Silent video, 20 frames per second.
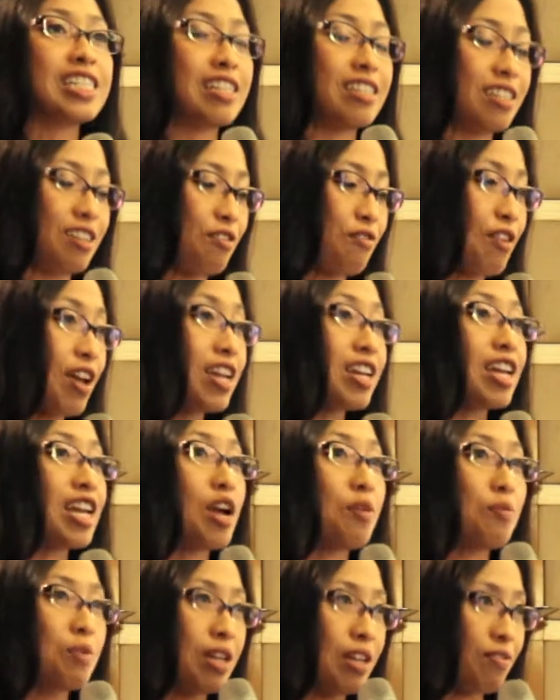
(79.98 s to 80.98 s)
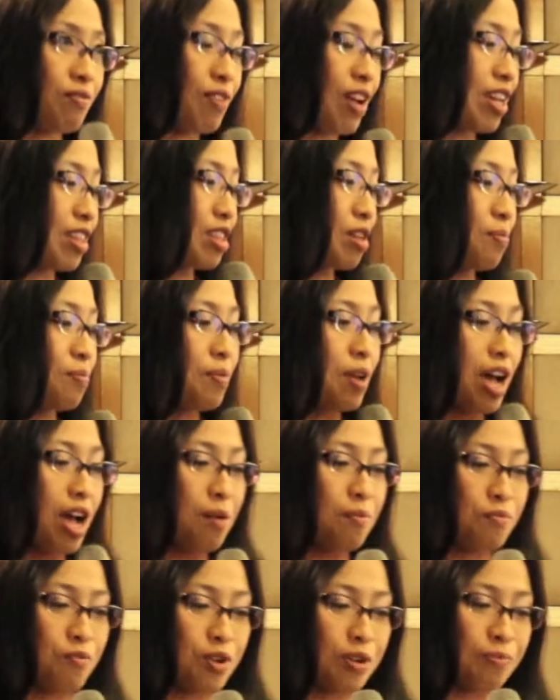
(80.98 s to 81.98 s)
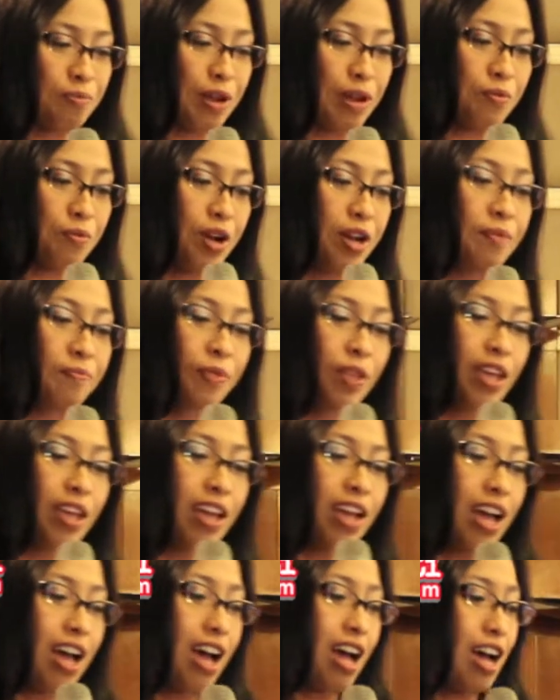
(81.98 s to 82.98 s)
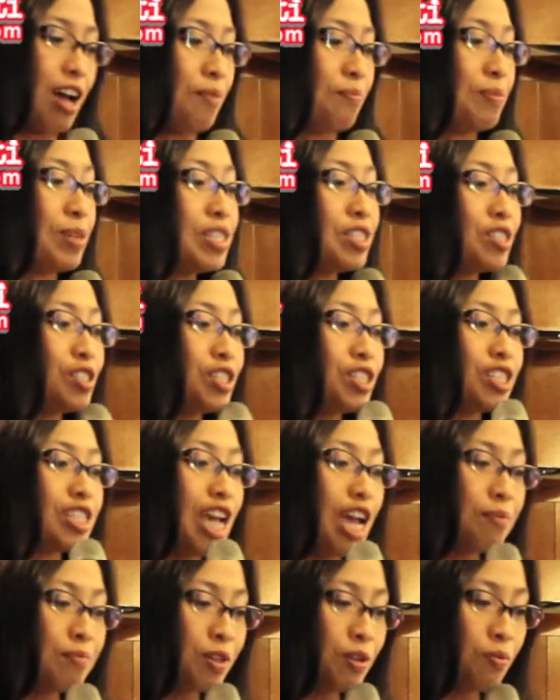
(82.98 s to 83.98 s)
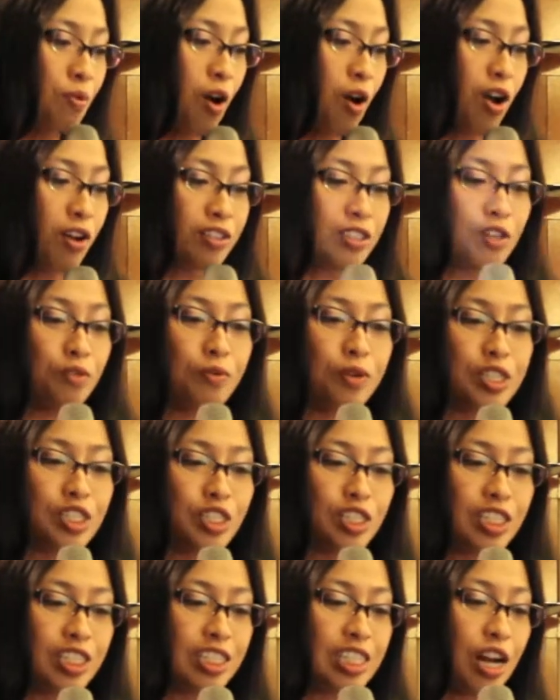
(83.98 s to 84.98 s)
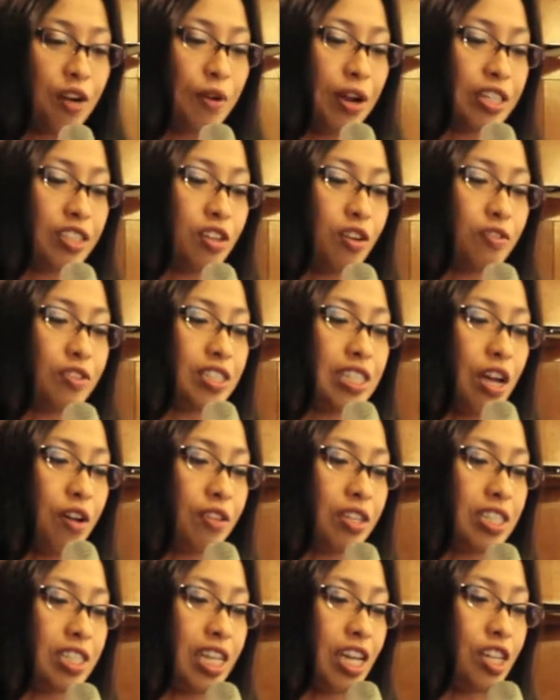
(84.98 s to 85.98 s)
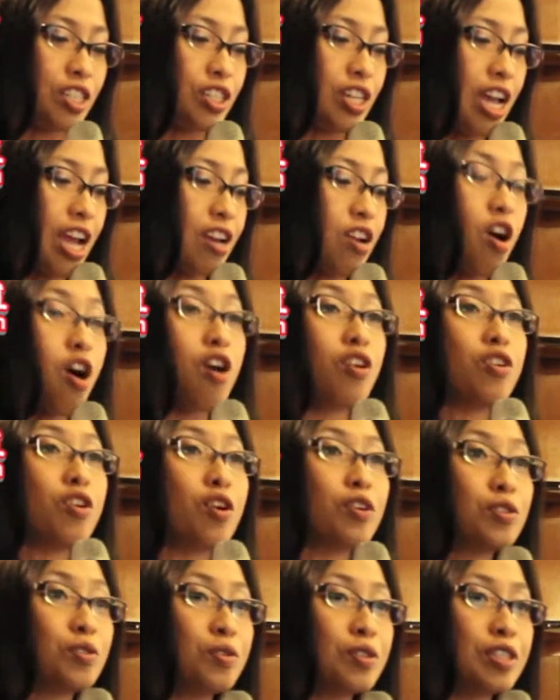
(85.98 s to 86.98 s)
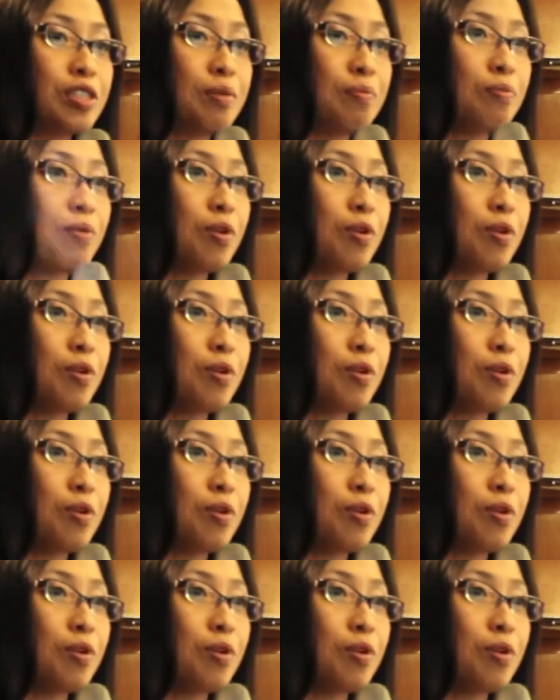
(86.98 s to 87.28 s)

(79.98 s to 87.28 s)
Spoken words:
at the event, and I will invite them up one by one, Mr. Simon Wong, the Regional Director of Southeast Asia at Hong Kong Tourism